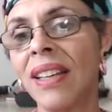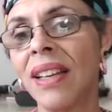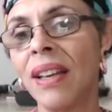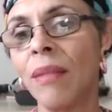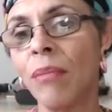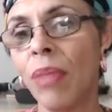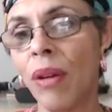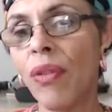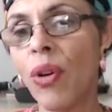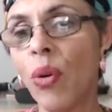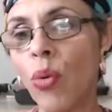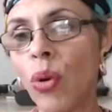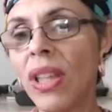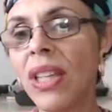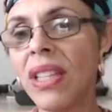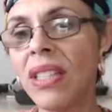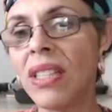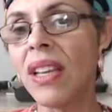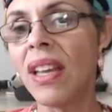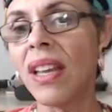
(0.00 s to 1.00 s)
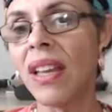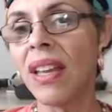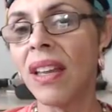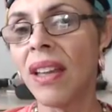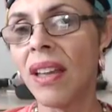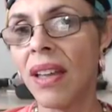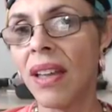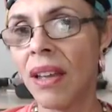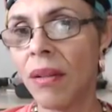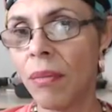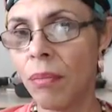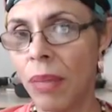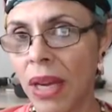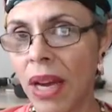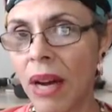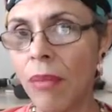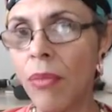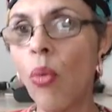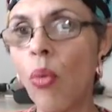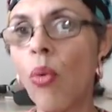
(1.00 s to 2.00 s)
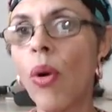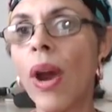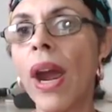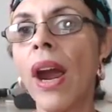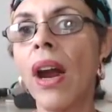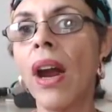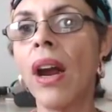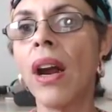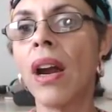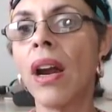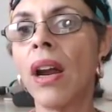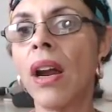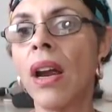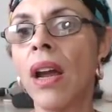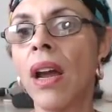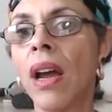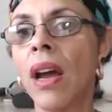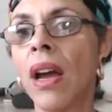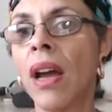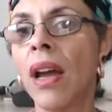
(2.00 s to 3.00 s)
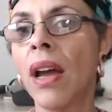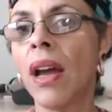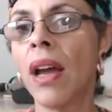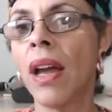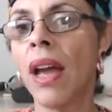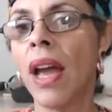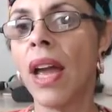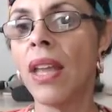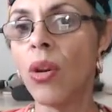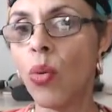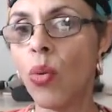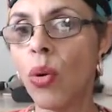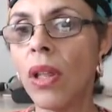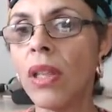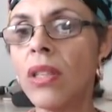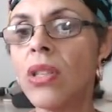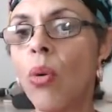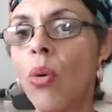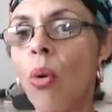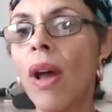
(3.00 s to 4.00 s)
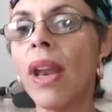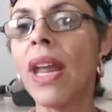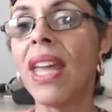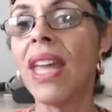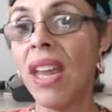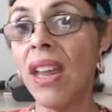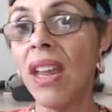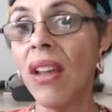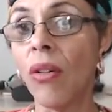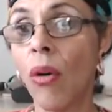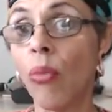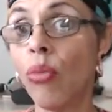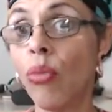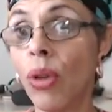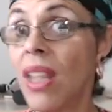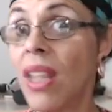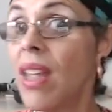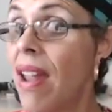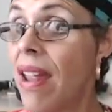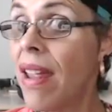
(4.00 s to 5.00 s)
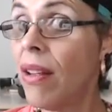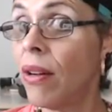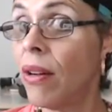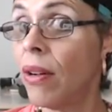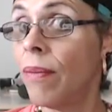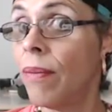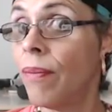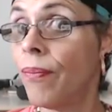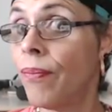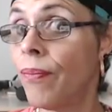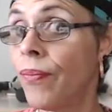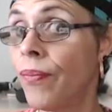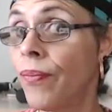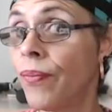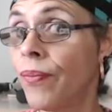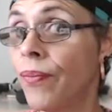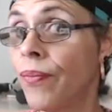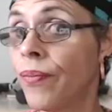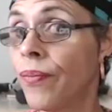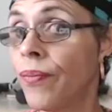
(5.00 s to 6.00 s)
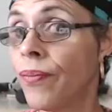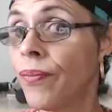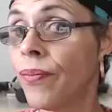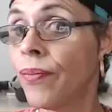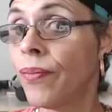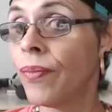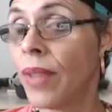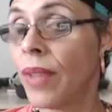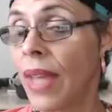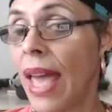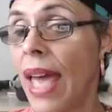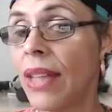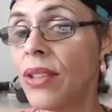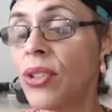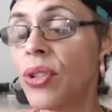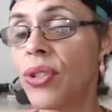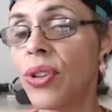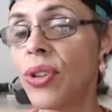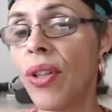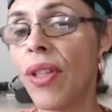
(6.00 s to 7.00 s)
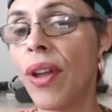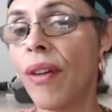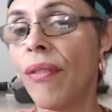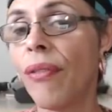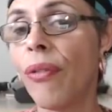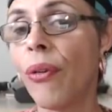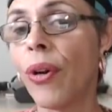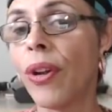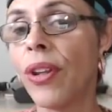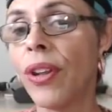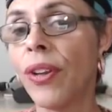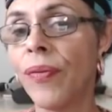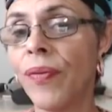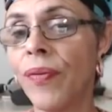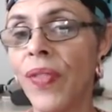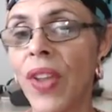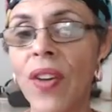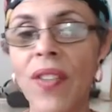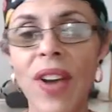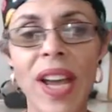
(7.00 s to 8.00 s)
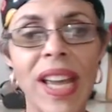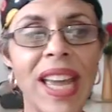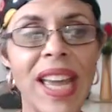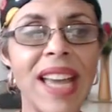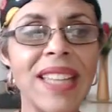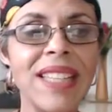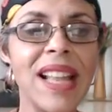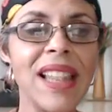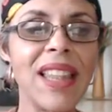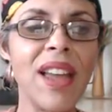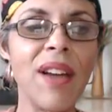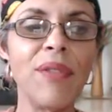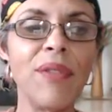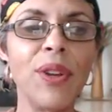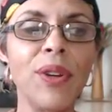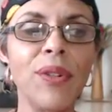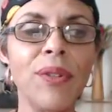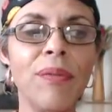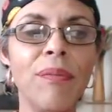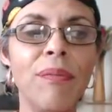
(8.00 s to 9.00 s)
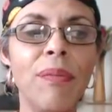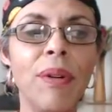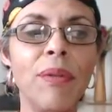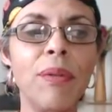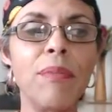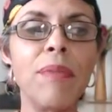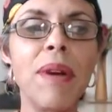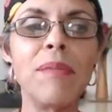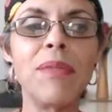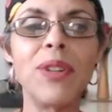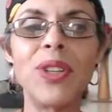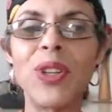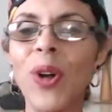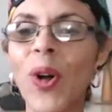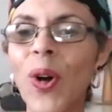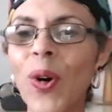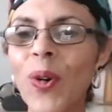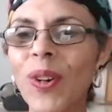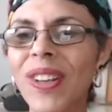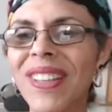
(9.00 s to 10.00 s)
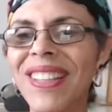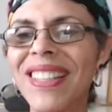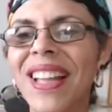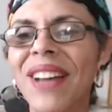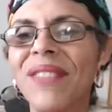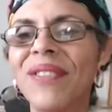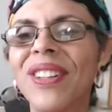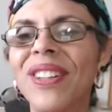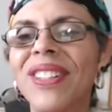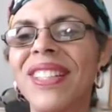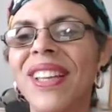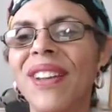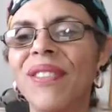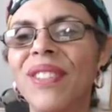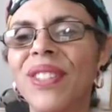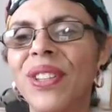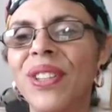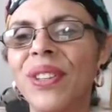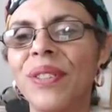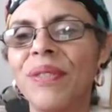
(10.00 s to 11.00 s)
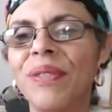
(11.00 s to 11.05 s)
But if you're willing to become aware and you're willing to want to heal, really heal, the answers are there for you. All right, guys, I love you. But remember to always love yourselves too.